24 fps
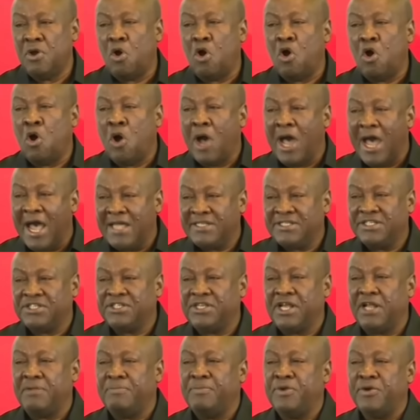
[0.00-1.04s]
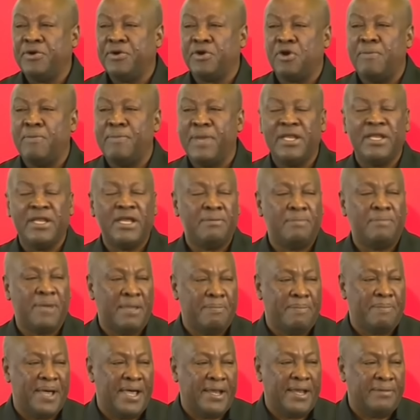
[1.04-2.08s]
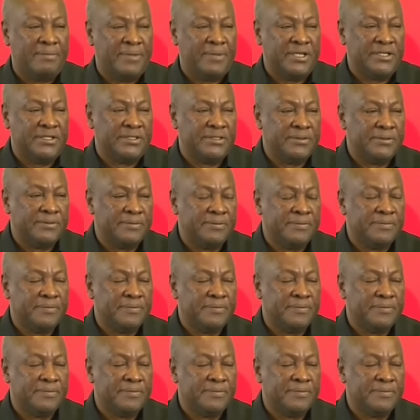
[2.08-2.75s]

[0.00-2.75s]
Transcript: or as shall be recommended by Parliament.